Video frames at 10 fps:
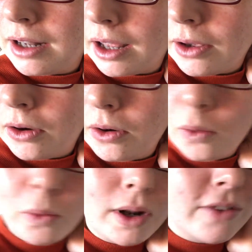like
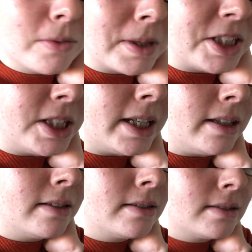all over my
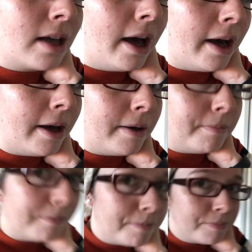cheeks,
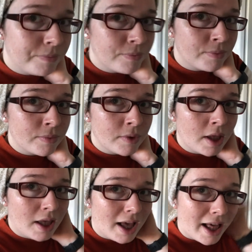and
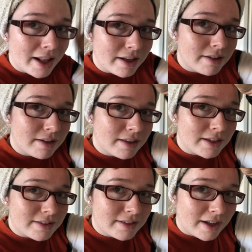
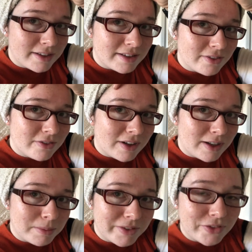this nice little
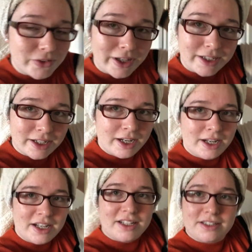friend on my forehead.
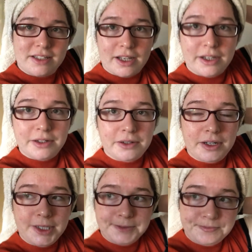So
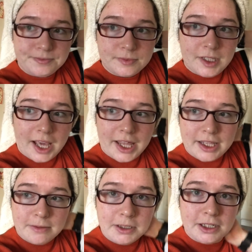yeah, I
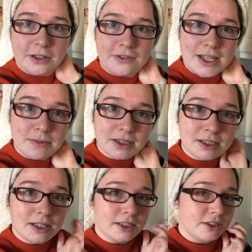think I'm going to do a face mask
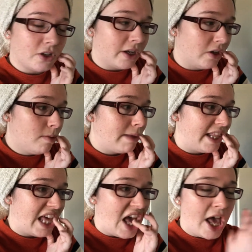tonight to try and
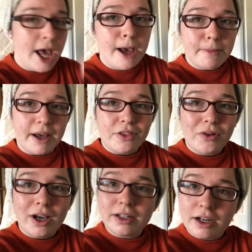combat that. But I
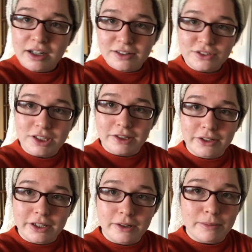thought I'd kind of show
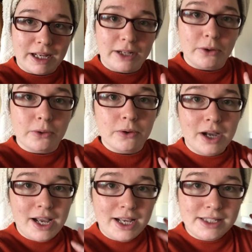you my little
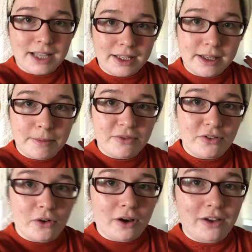setup
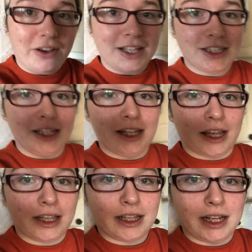for, I've actually
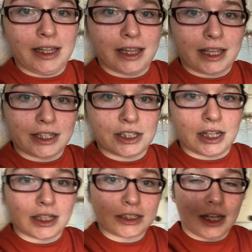like cleaned the kitchen
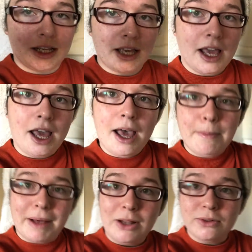last night.
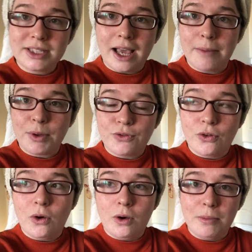My little setup
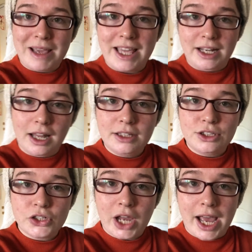for making
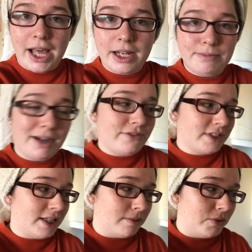lunch and
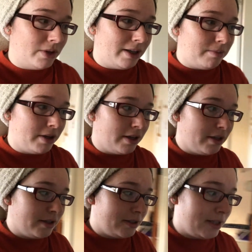breakfast in the morning,
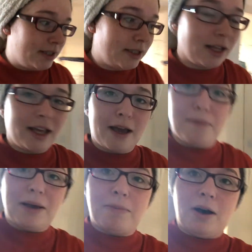because this is like a big